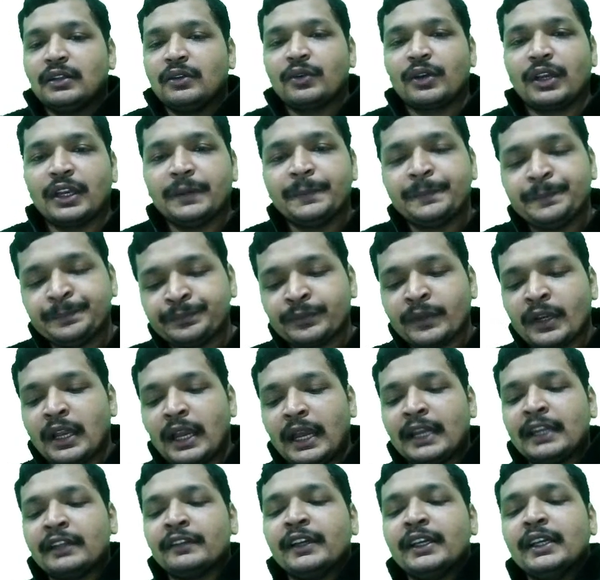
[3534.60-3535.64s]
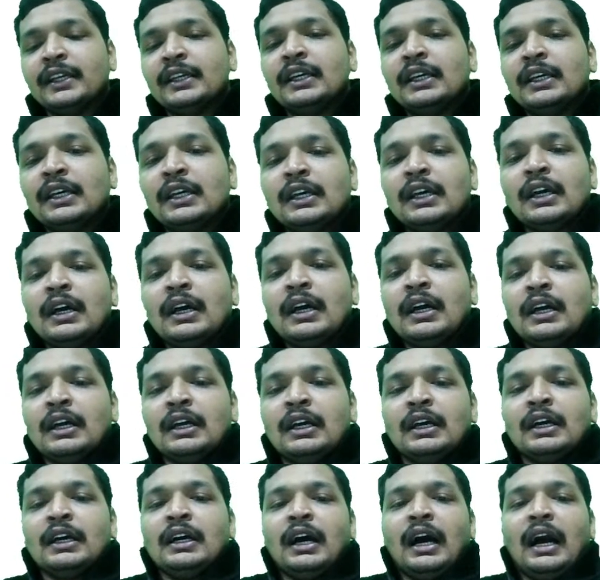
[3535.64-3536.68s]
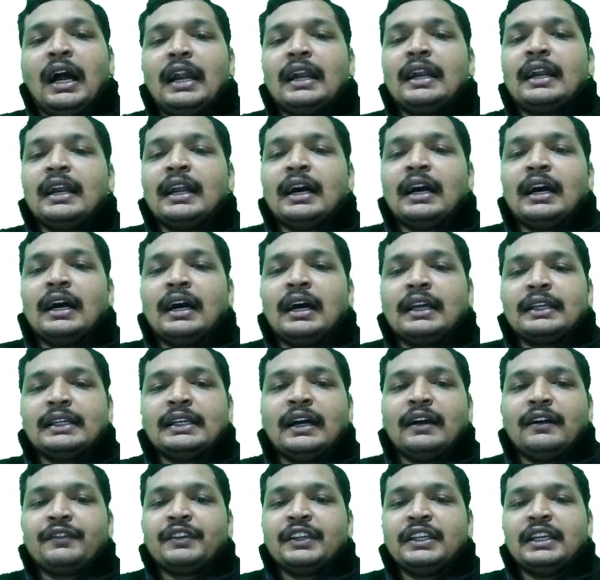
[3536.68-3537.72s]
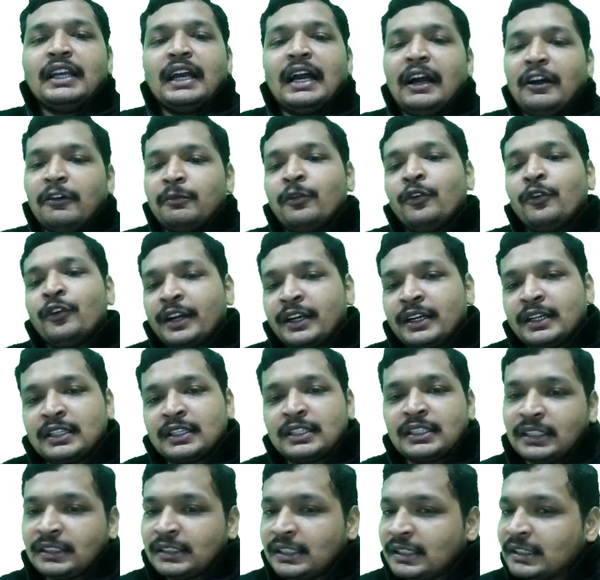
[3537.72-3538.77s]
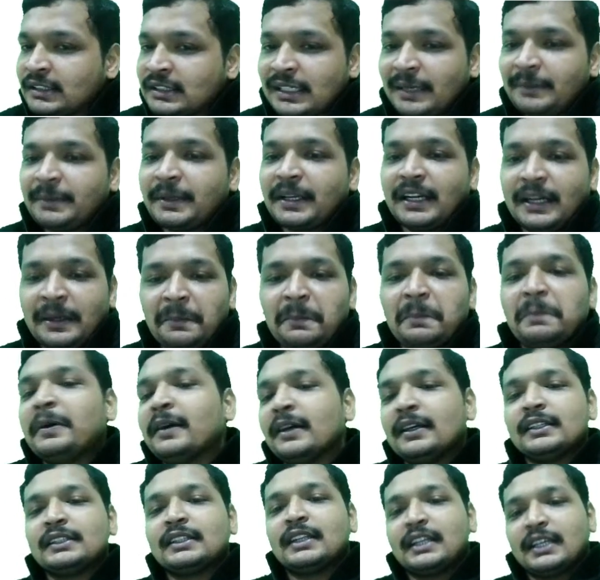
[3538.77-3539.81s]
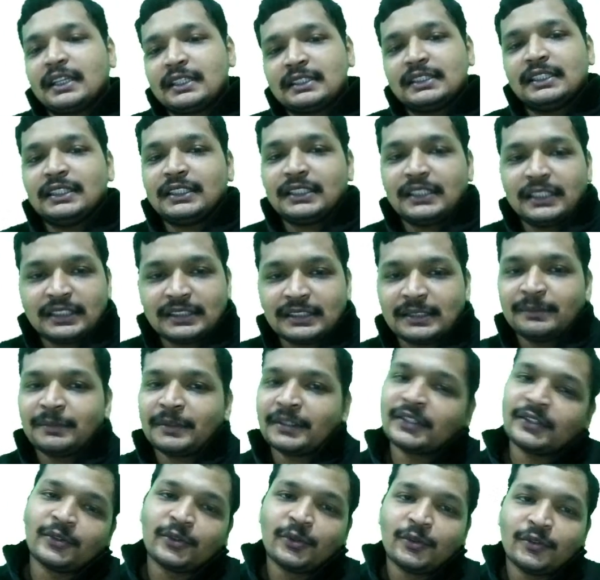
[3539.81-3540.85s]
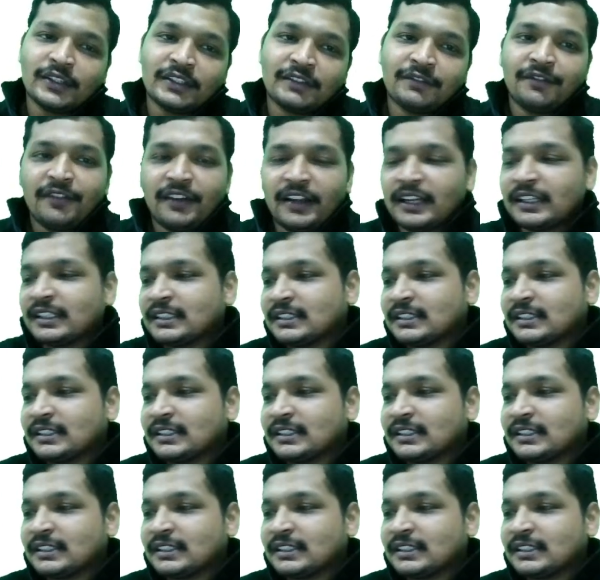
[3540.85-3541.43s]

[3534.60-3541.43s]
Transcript: Okay. Anyway, and yeah, we have more interesting things coming up in the next session, something to do with flux,